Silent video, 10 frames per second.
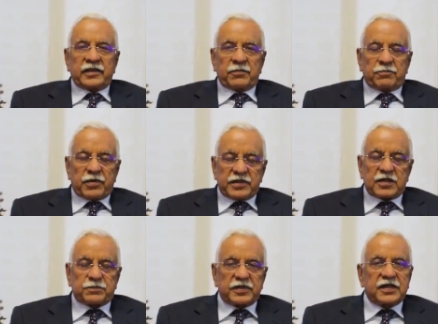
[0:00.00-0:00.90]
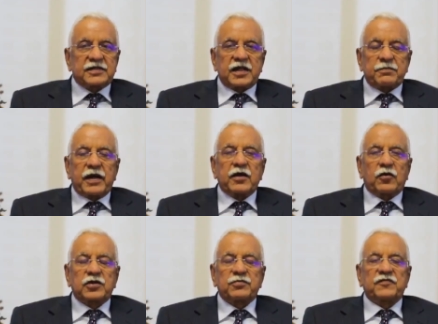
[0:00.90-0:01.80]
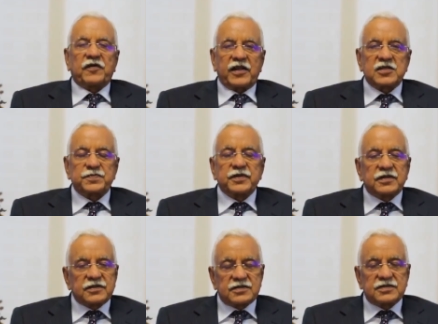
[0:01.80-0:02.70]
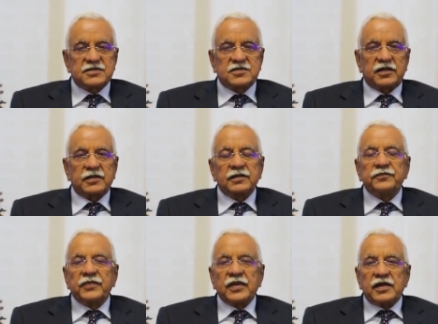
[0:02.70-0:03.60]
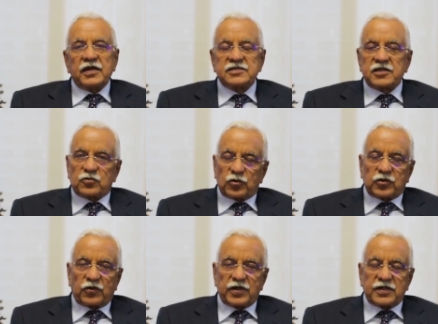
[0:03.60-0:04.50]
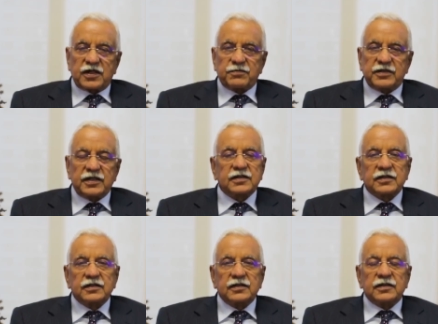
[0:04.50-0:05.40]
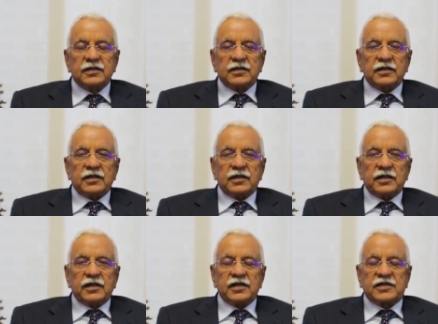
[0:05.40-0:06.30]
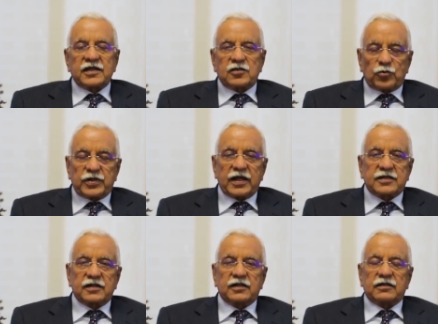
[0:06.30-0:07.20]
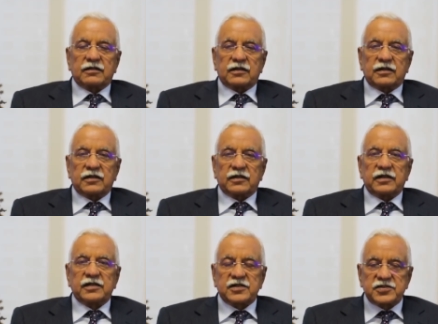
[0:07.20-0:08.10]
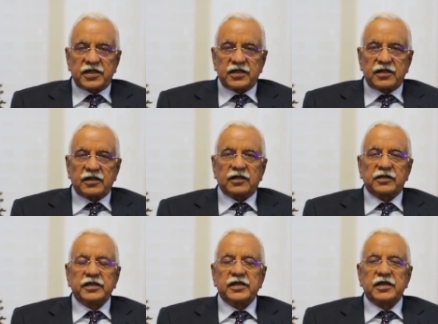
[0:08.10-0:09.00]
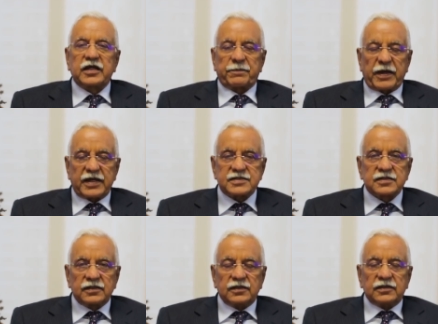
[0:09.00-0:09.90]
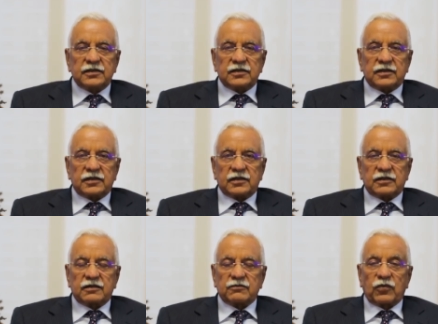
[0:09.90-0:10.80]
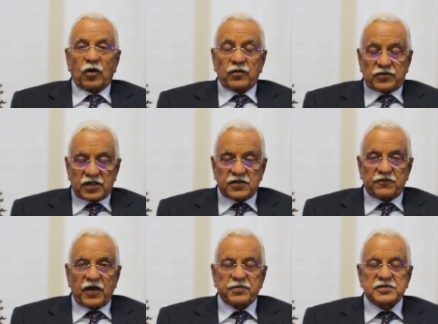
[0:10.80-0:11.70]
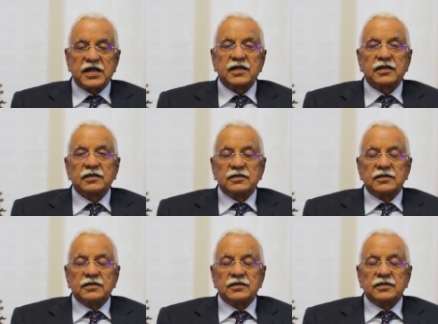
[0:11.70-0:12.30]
The budget presented by Honorable Finance Minister is a growth-oriented budget. It has looked at uh, uh, increasing uh, the capex uh, by 35%.